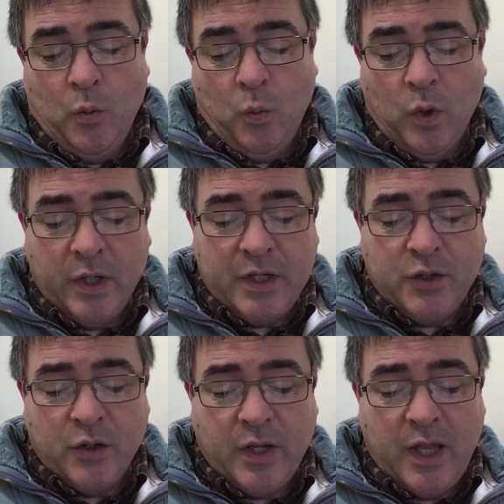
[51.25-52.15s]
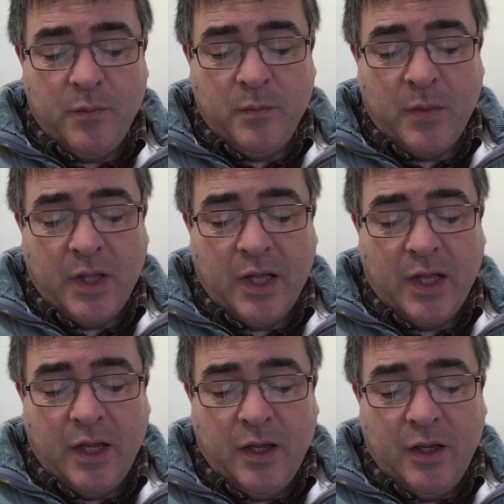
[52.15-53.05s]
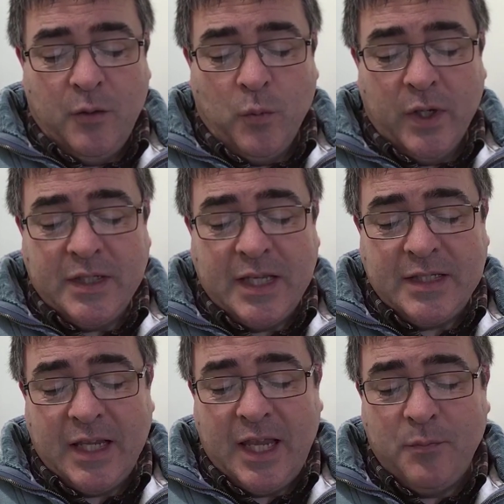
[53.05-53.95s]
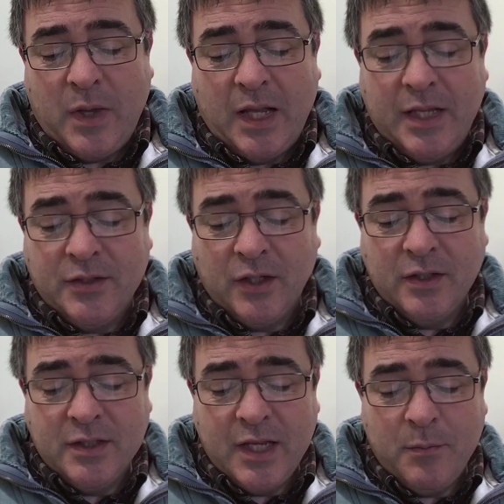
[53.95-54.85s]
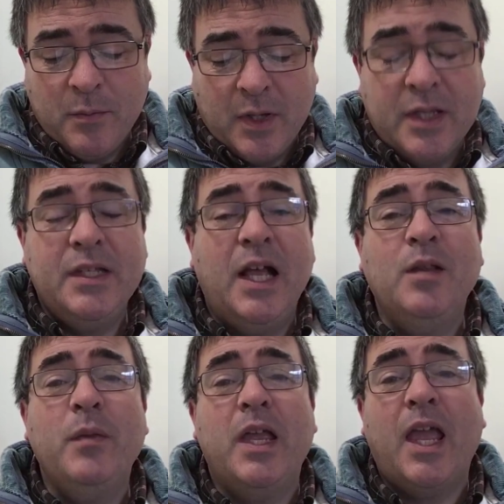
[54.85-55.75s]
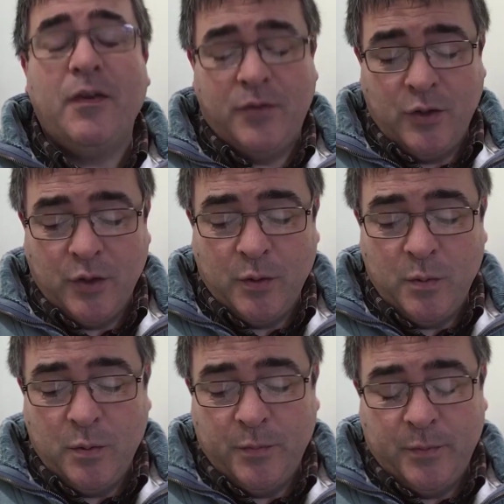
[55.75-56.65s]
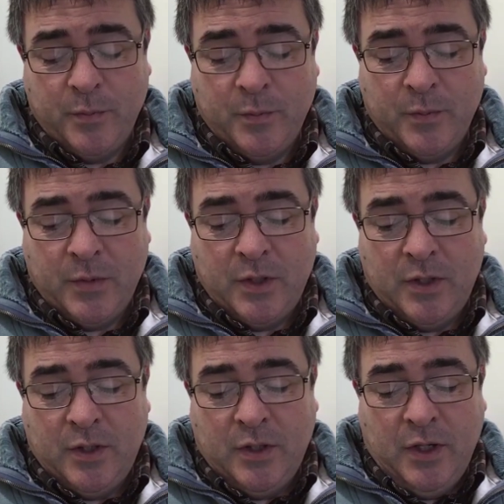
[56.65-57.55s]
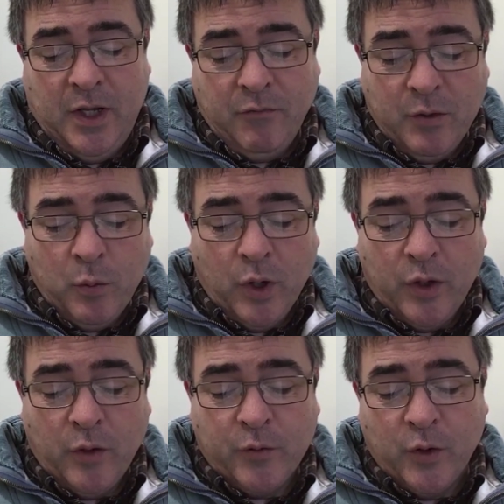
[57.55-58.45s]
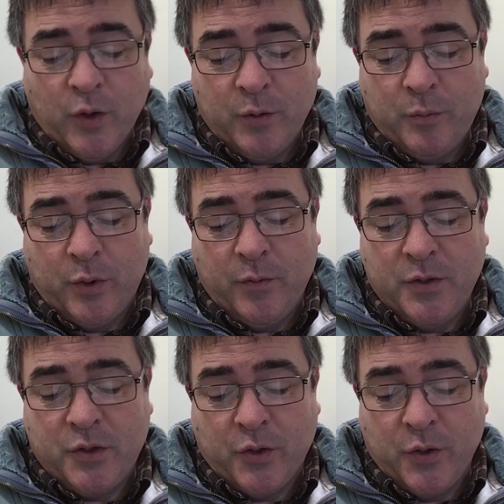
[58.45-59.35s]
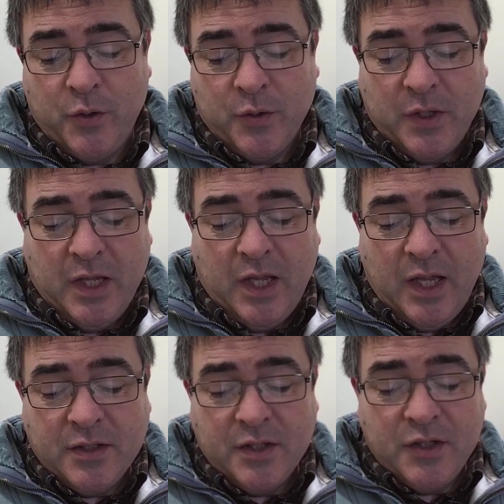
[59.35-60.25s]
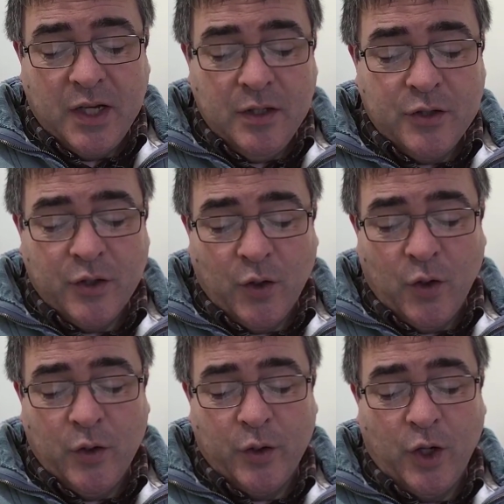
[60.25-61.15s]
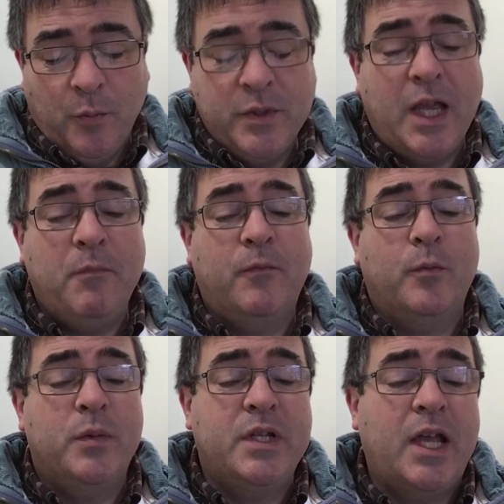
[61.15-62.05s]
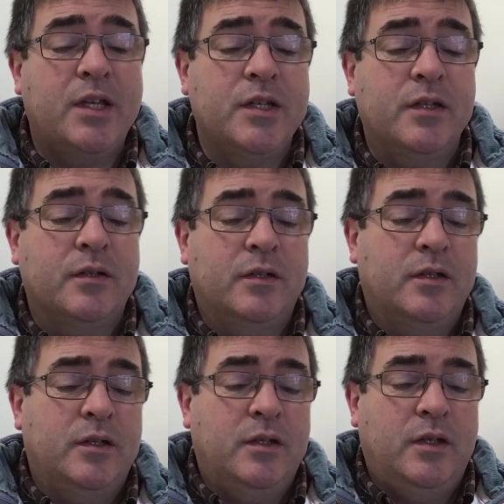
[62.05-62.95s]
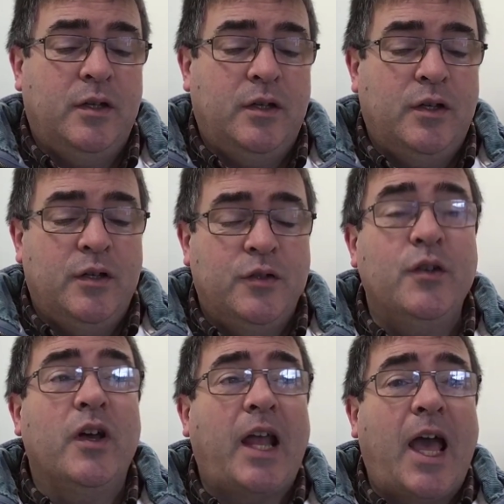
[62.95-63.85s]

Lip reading: What is your name? What is his name and his son's name? Tell me if you know. Every word of God proves true. He is a shield to all who come to him for protection. Do not